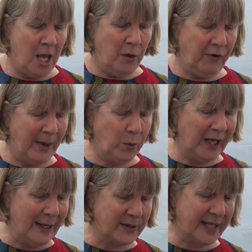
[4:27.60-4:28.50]
Right,
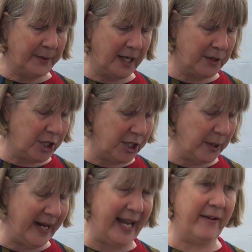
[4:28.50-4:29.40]
what else I'm going to
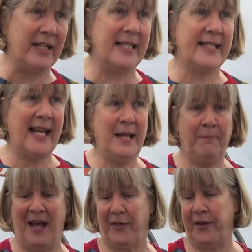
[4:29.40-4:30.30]
do here is the
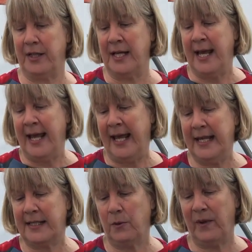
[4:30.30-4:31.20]
same method,
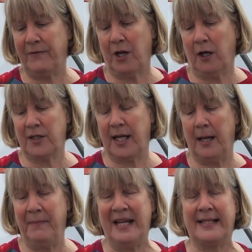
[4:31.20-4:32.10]
is that we've got
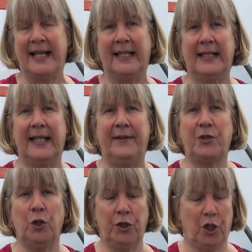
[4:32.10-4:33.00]
mixed salad leaves,
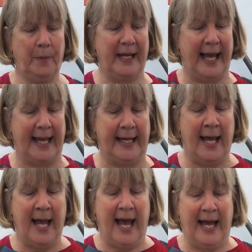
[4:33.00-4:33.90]
cut and come again,
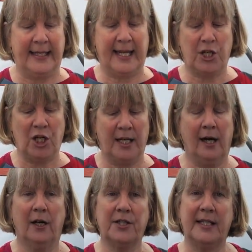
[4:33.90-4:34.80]
and Kitchen
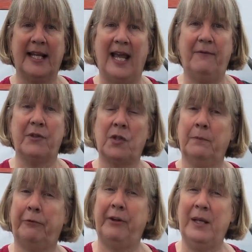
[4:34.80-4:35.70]
Garden gave us
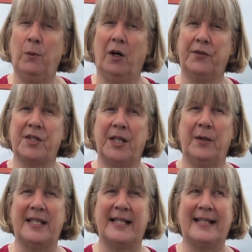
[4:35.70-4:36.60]
some free ones, so
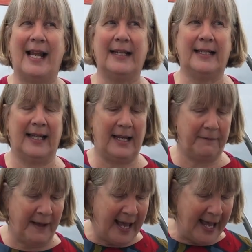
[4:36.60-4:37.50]
it's a salad
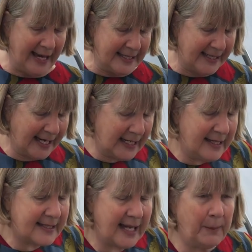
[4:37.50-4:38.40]
leaf, exactly
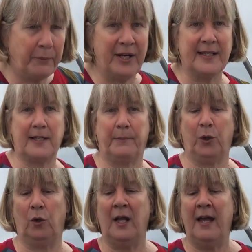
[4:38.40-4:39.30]
the same
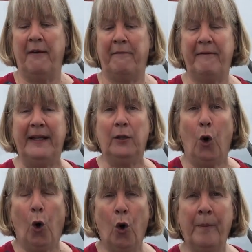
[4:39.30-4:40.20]
principle. Fill
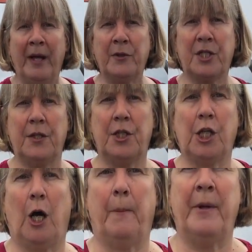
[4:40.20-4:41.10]
almost to the
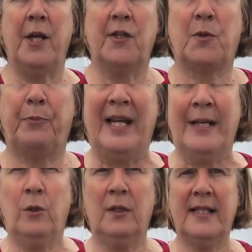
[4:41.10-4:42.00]
top,
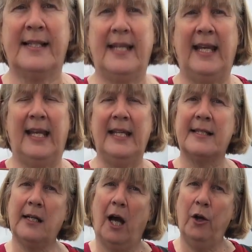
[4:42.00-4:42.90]
sprinkle the
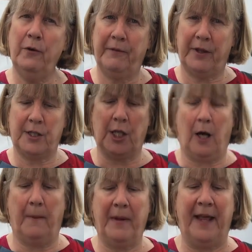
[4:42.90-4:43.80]
seeds over the
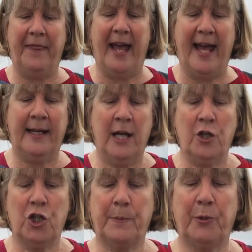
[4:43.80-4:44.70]
top, and then
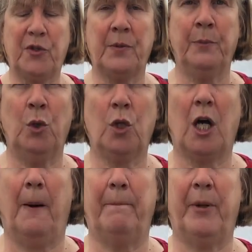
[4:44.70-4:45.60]
just put some more
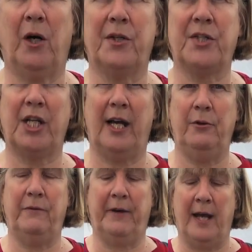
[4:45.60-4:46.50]
compost
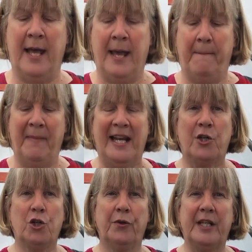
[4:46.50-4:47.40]
over. Make
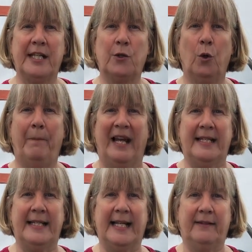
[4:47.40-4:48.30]
sure that it's all
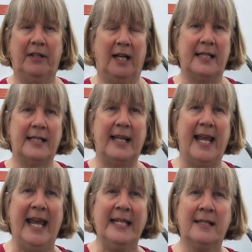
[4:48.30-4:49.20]
bedded down nicely
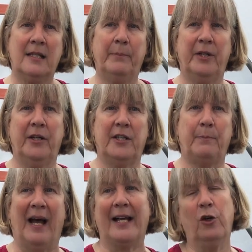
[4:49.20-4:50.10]
into the bird's
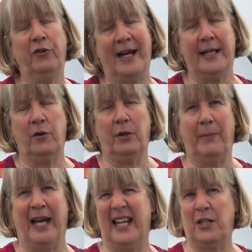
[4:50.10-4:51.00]
bag or any other
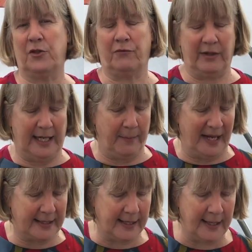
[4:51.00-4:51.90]
bag, it doesn't really
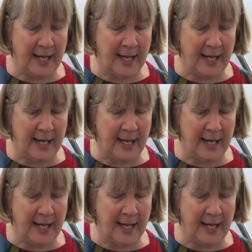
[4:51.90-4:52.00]
matter,